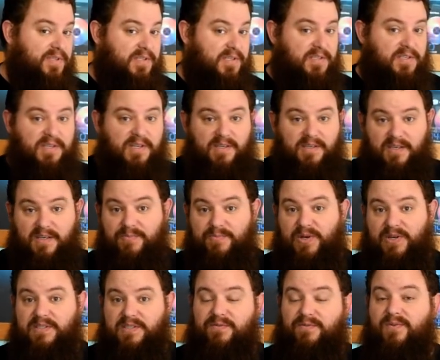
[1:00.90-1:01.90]

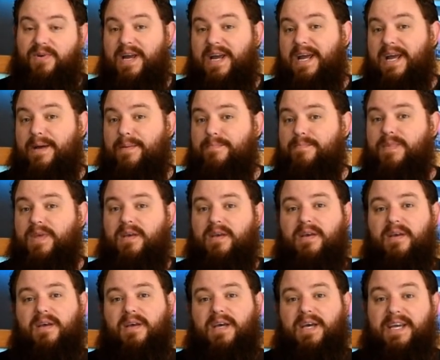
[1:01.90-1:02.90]
16GB of RAM.
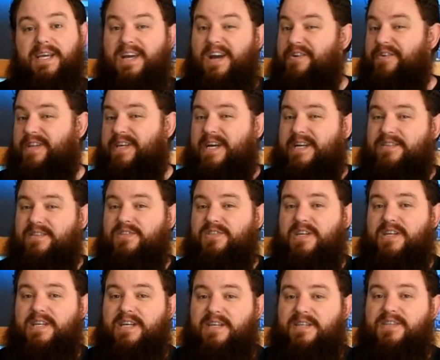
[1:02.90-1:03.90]
It currently has a
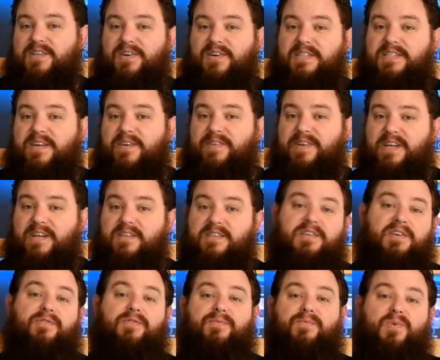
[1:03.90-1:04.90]
GTX 970 in it,
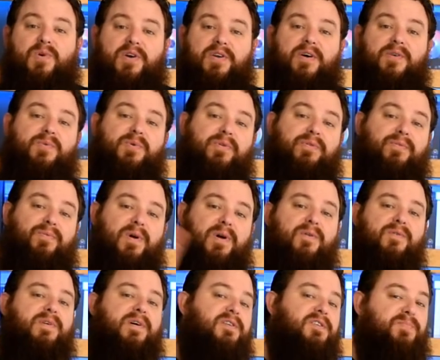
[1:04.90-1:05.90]
so why not? We'll
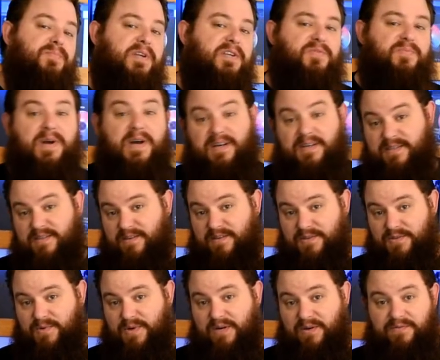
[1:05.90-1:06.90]
throw those benchmarks in
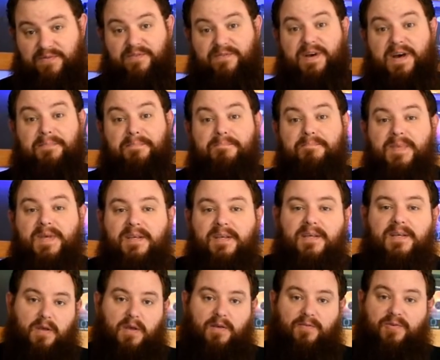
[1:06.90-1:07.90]
as well for fun.
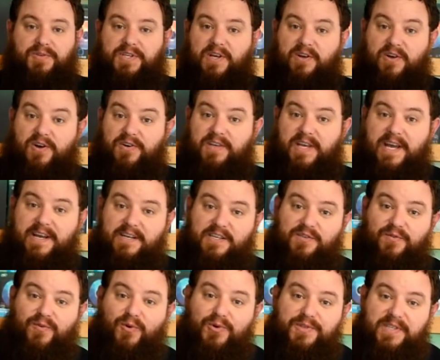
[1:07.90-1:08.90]
I've also got
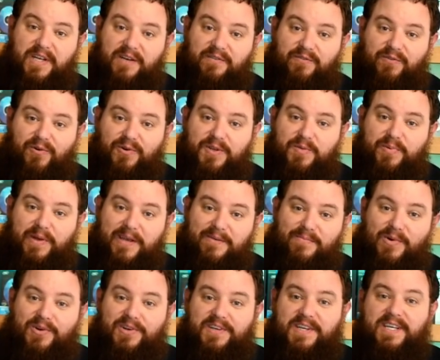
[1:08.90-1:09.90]
Katie's 1440p
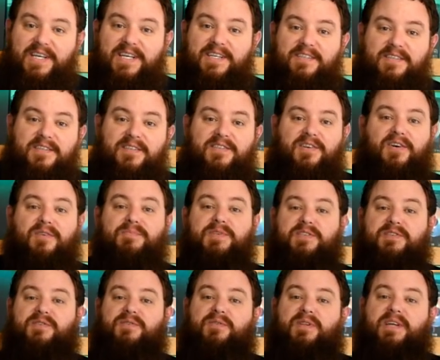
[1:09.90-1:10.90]
monitor here, since I'm
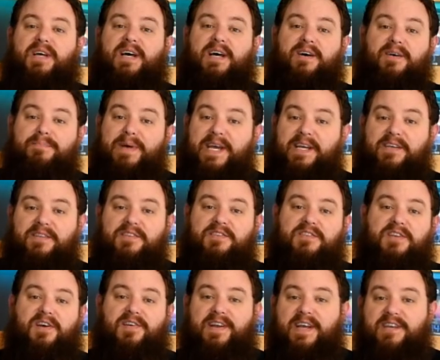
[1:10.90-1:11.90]
still back in the
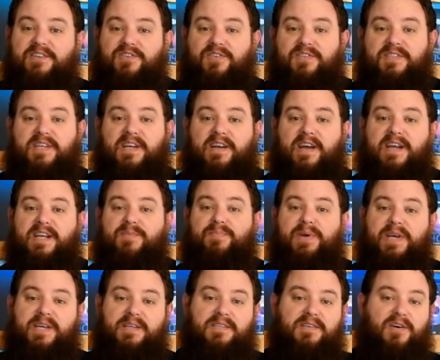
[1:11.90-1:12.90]
Stone Age on
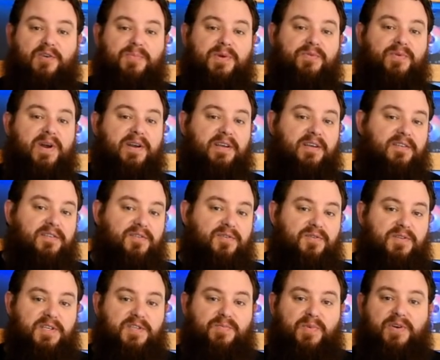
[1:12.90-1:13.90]
1080p, so I'll be running it through
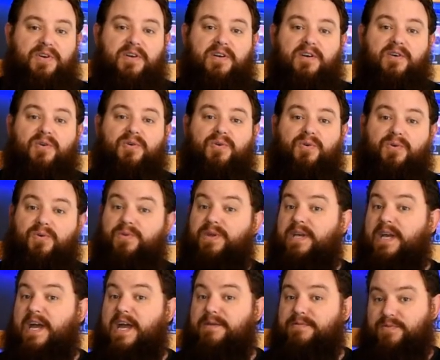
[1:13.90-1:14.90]
this monitor. All the
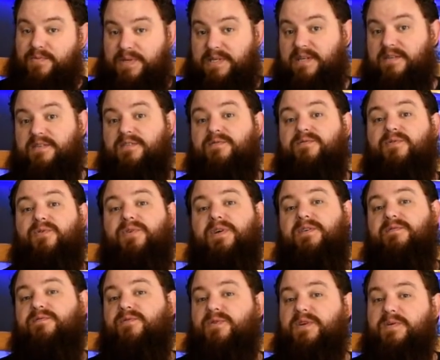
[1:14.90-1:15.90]
games will be tested at
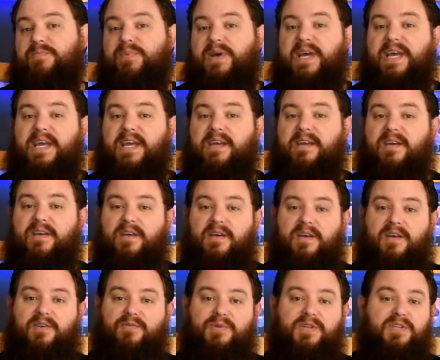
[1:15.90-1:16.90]
1440p.
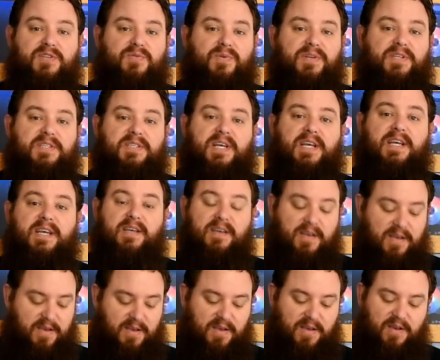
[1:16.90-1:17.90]
We just want to see,
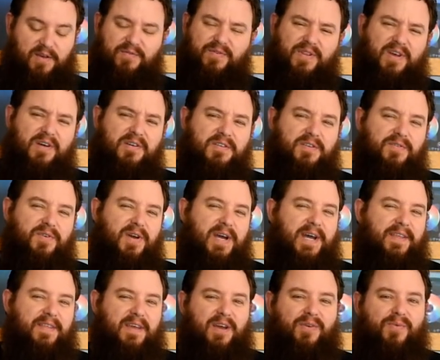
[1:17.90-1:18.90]
for those of you
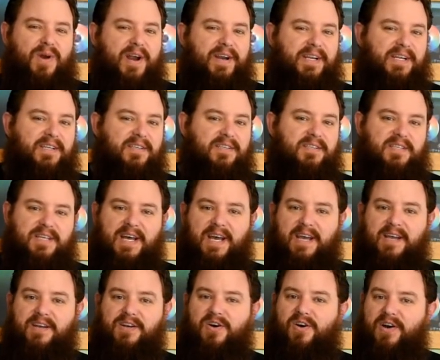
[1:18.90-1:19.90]
out there running,
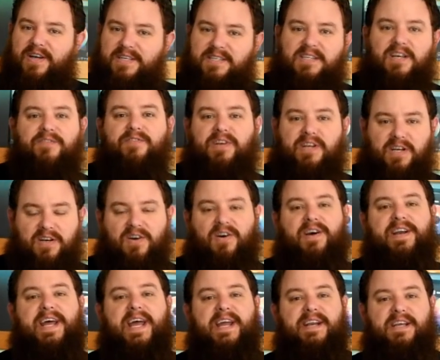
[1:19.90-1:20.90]
say, 970,
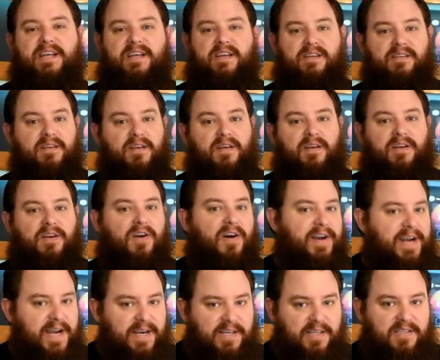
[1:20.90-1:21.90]
980,
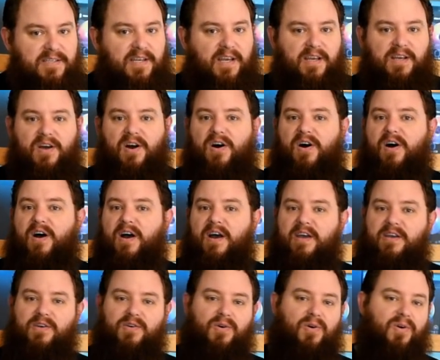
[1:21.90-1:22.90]
980 Ti,
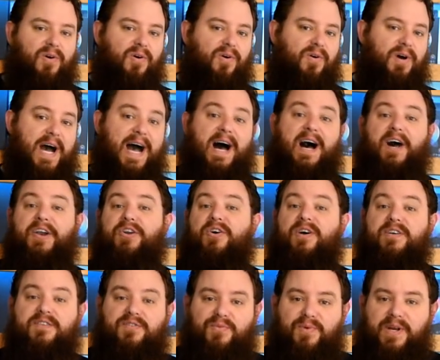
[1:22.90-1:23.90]
or
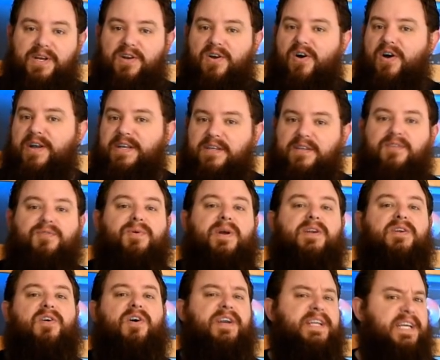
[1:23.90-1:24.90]
R9 390,
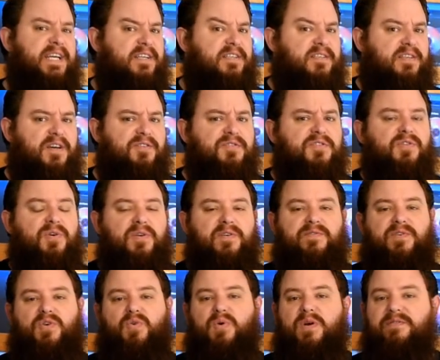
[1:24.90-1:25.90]
390X, those sort
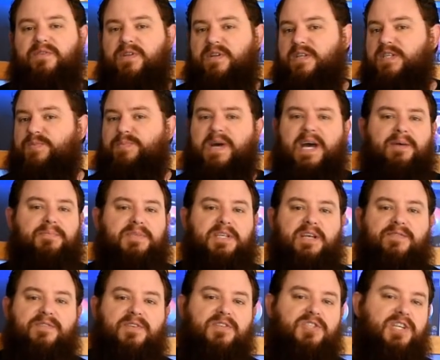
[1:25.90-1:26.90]
of equivalents, perhaps
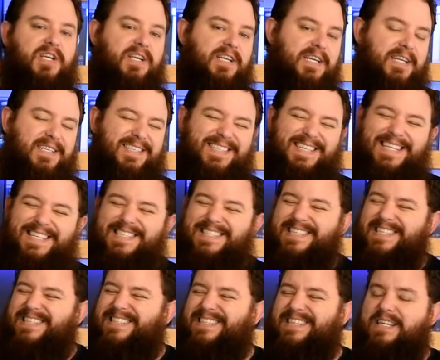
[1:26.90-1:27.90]
even GTX
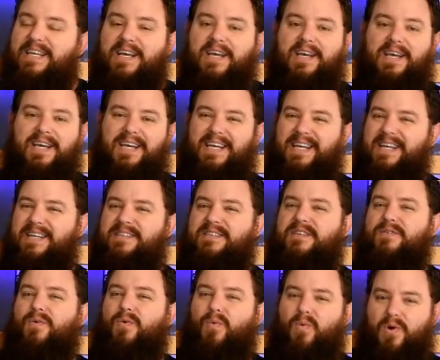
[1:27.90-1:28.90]
1060, is
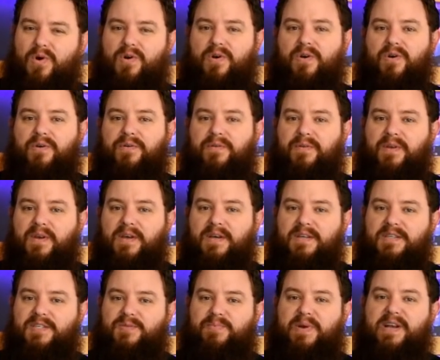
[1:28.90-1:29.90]
it worth
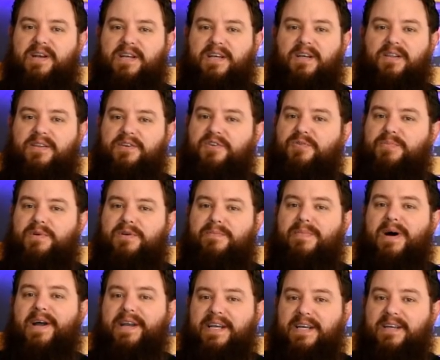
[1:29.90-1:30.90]
spending a little bit of
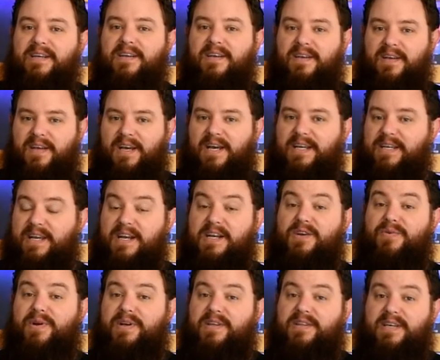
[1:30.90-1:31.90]
money and
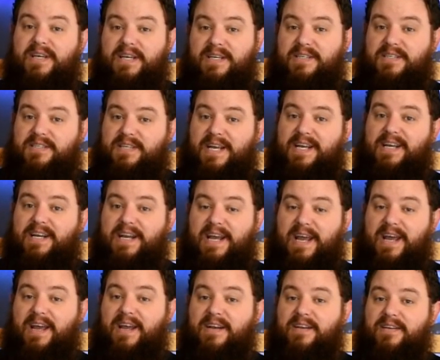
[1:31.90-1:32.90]
getting one of these
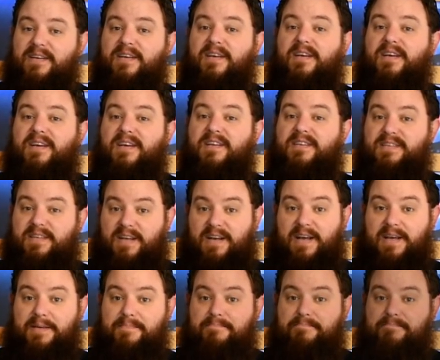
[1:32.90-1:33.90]
secondhand
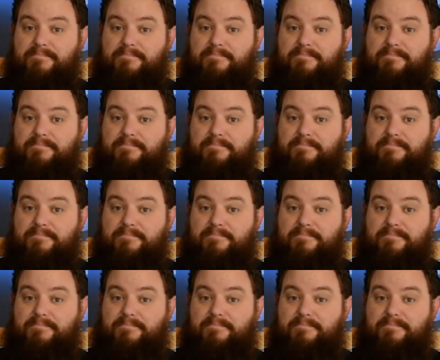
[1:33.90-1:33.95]
today?